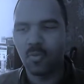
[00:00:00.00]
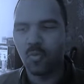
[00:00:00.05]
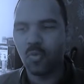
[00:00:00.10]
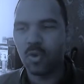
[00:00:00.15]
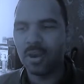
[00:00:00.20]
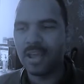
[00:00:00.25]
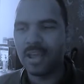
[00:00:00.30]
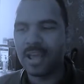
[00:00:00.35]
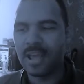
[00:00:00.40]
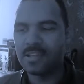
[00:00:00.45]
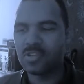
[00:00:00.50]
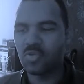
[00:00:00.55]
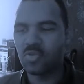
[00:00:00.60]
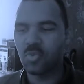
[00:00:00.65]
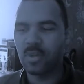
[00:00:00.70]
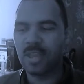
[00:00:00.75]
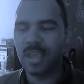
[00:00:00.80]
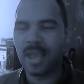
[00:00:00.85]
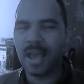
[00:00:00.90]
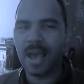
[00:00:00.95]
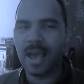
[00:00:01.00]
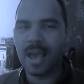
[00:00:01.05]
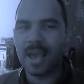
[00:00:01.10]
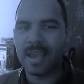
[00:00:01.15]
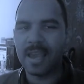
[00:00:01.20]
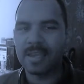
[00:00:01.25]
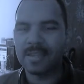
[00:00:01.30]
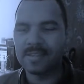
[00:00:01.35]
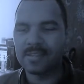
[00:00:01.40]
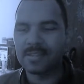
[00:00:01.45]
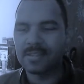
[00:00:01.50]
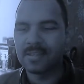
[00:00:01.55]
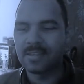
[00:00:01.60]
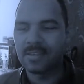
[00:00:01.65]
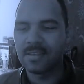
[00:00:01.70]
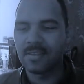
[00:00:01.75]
What has 3 eyes